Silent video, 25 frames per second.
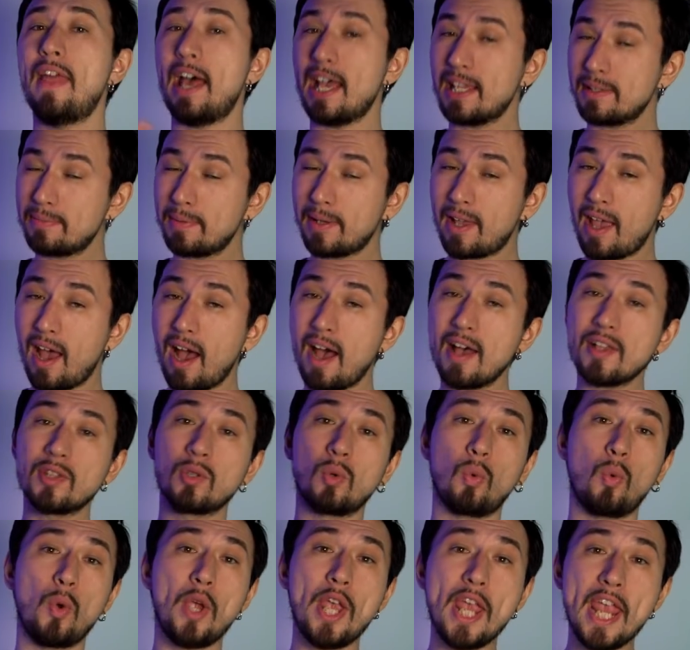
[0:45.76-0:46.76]
That's because
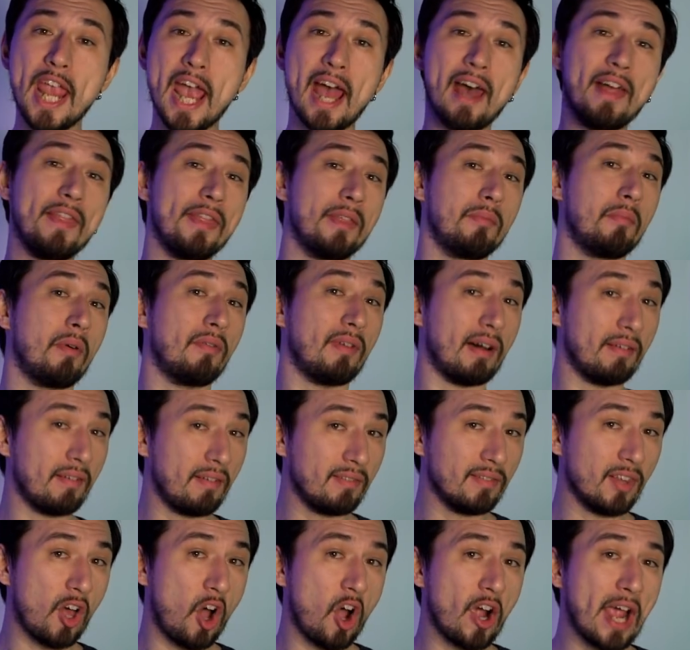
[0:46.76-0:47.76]
we at the Movavi
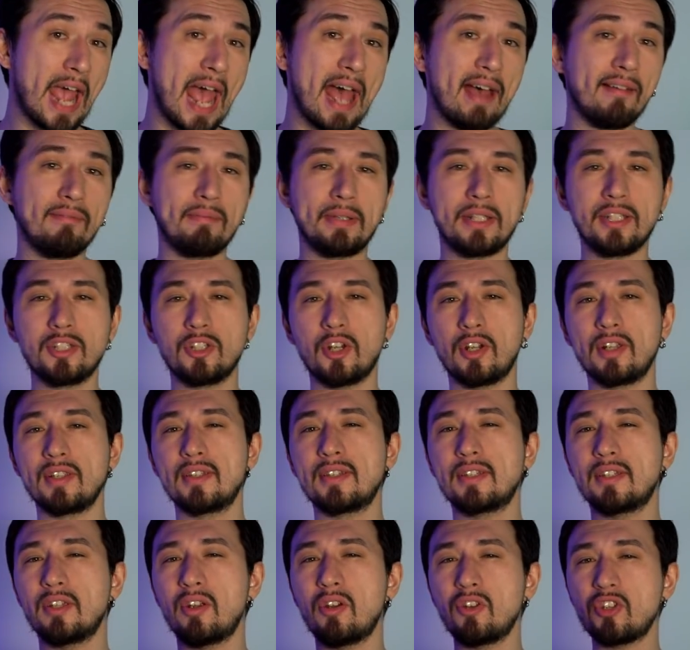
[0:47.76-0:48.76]
vlog have been doing
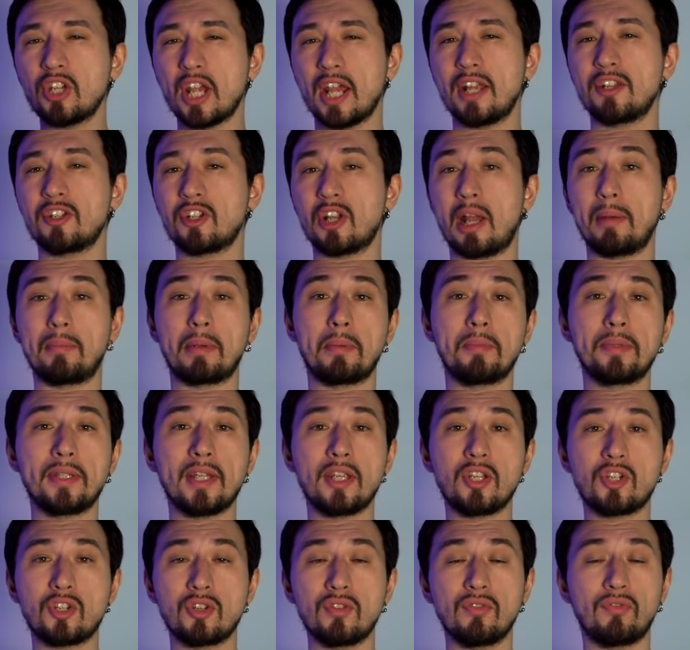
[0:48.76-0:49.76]
search engine
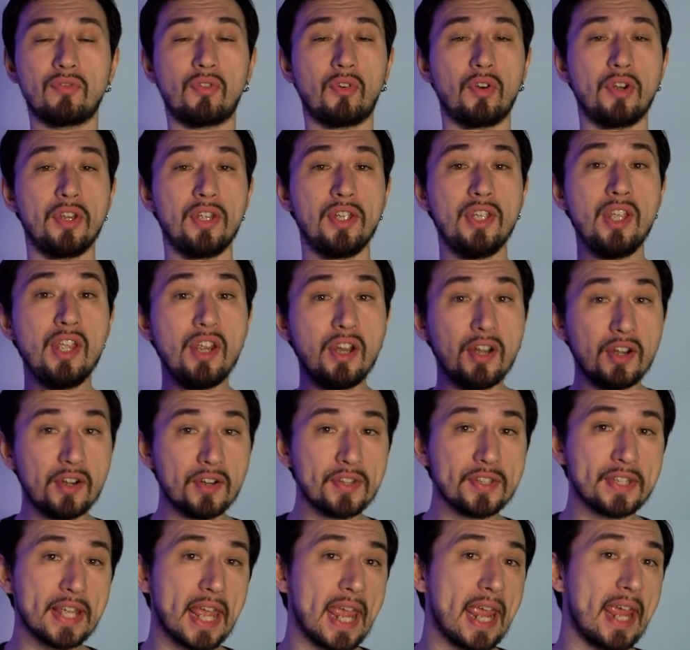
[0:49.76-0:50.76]
optimization for
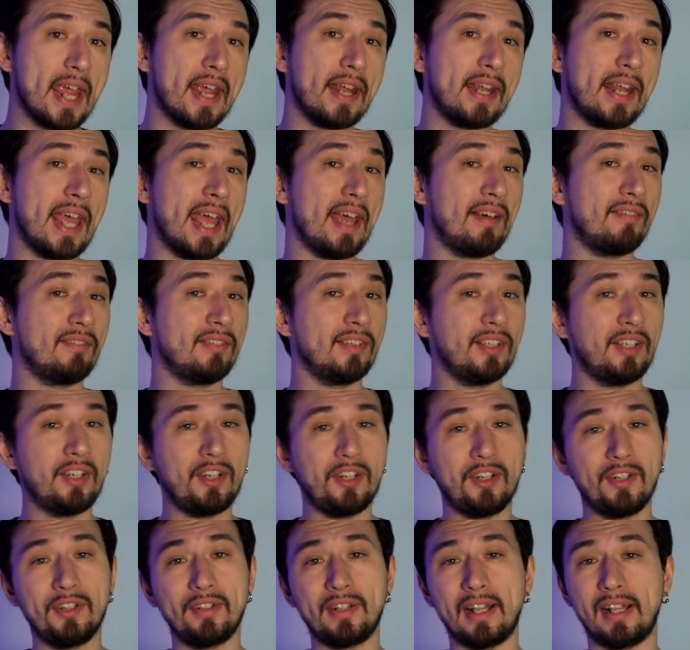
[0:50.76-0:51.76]
years and have
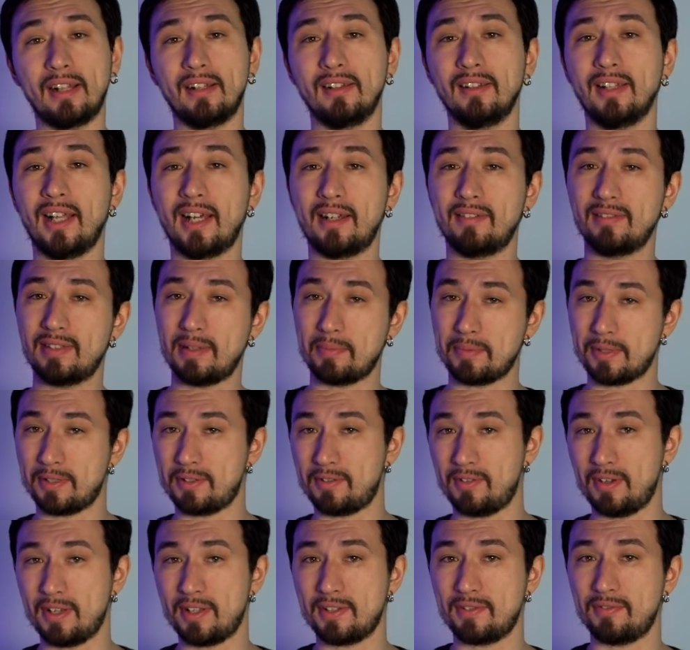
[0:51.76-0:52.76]
learned a lot of tips and
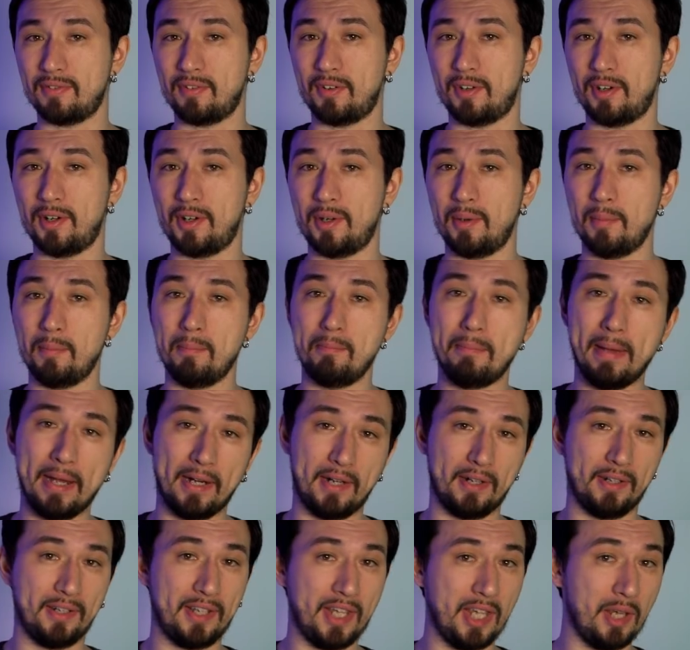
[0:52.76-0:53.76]
tricks for
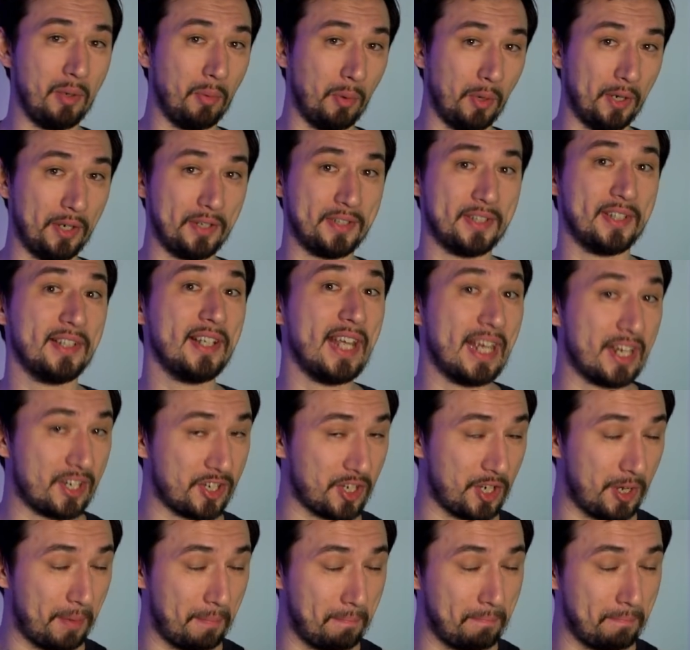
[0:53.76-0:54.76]
better keyword selection.